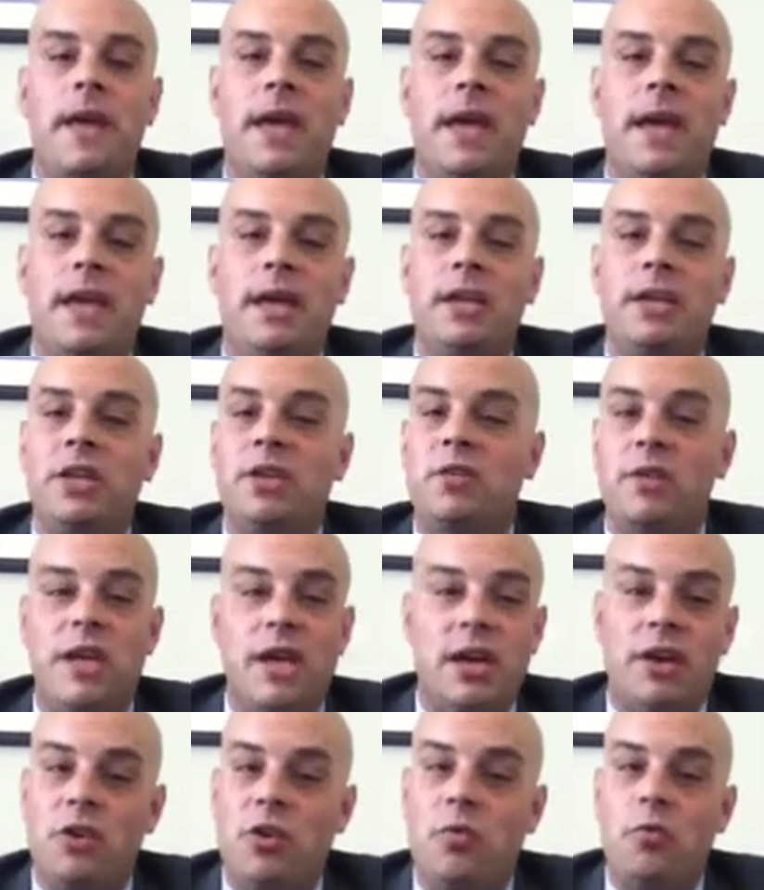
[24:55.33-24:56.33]
and you
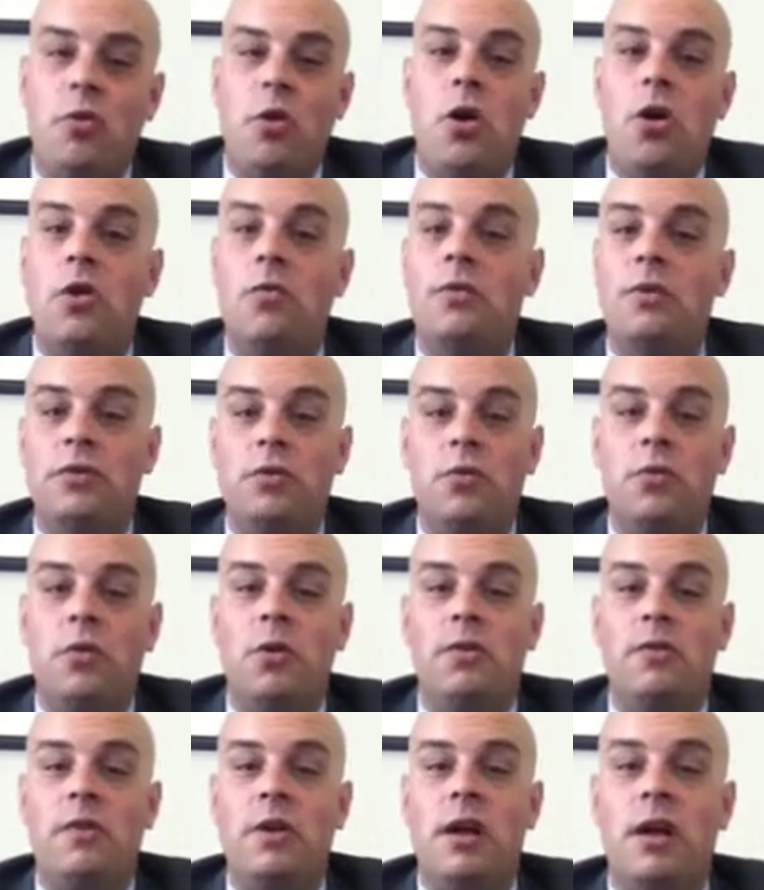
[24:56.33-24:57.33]
can't go wrong with the
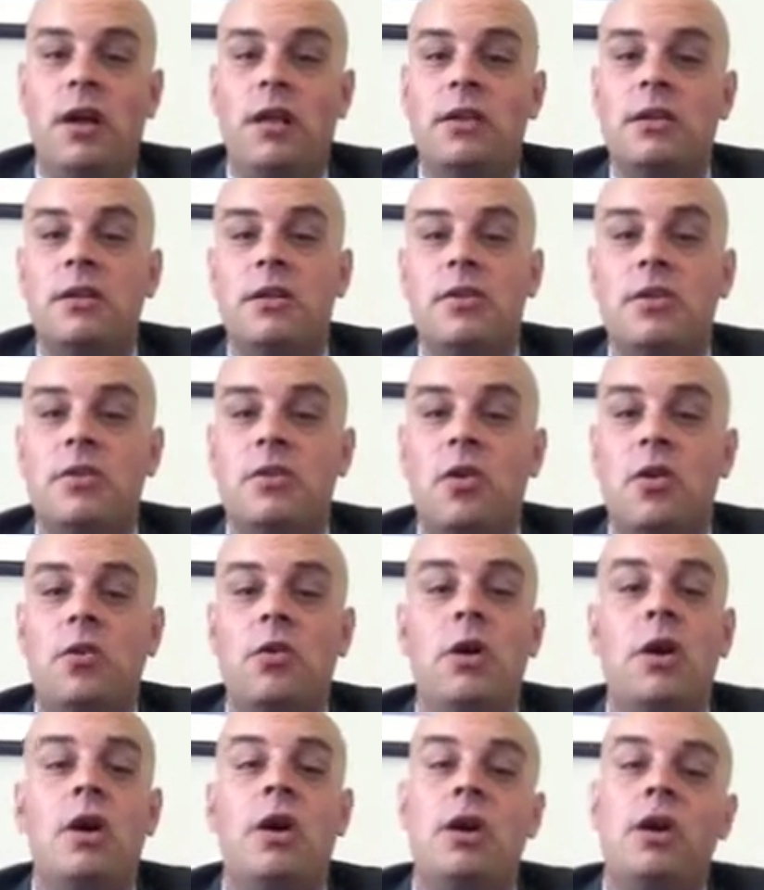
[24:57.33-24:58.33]
Word of God.
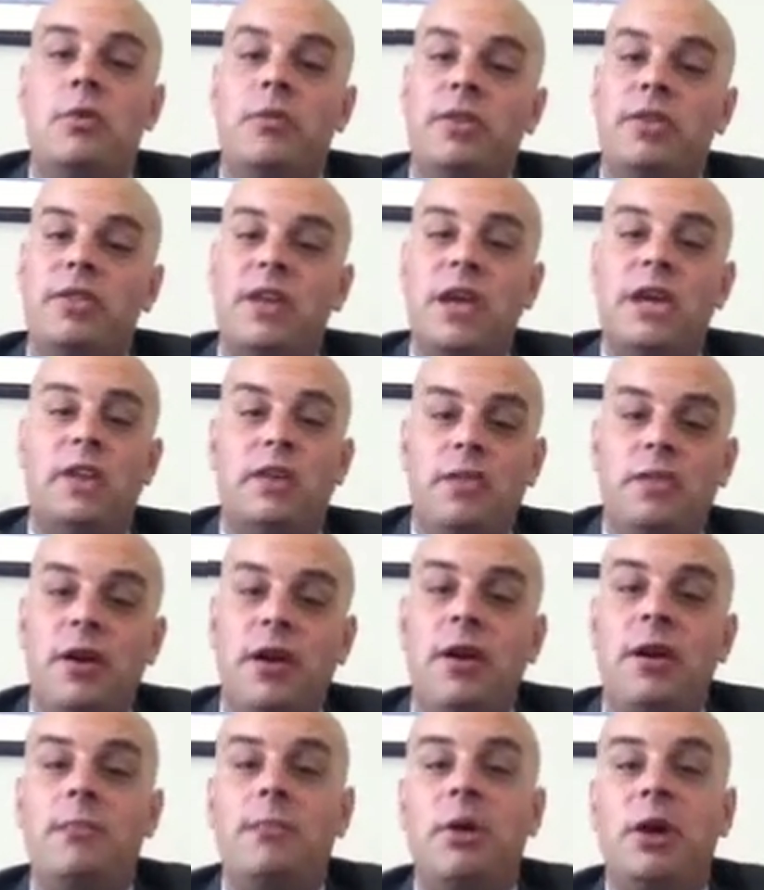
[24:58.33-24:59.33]
So we thank you
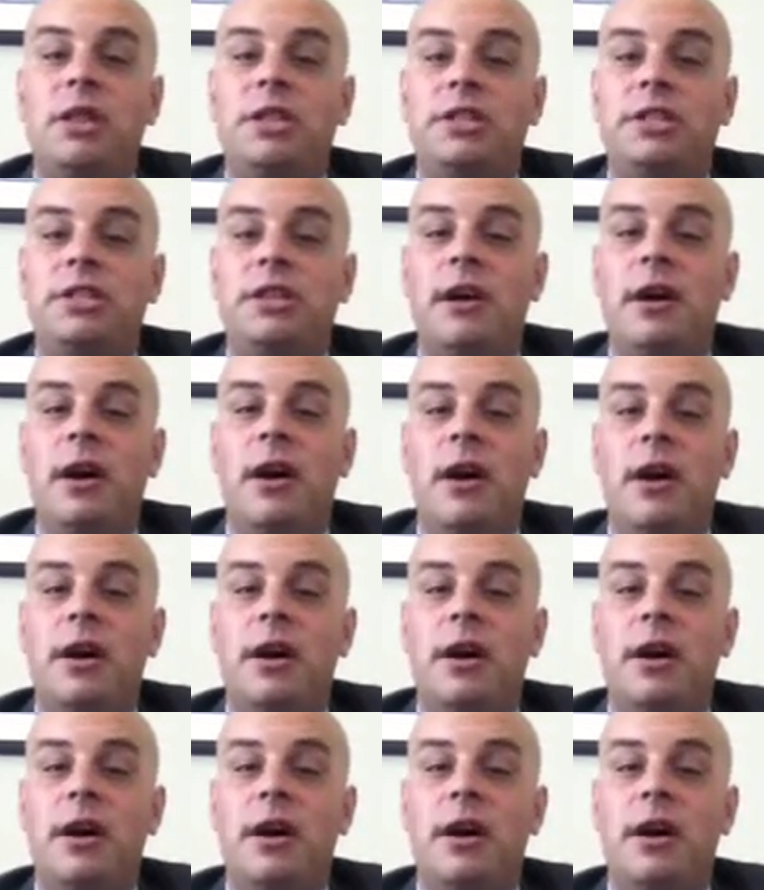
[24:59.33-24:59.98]
very much.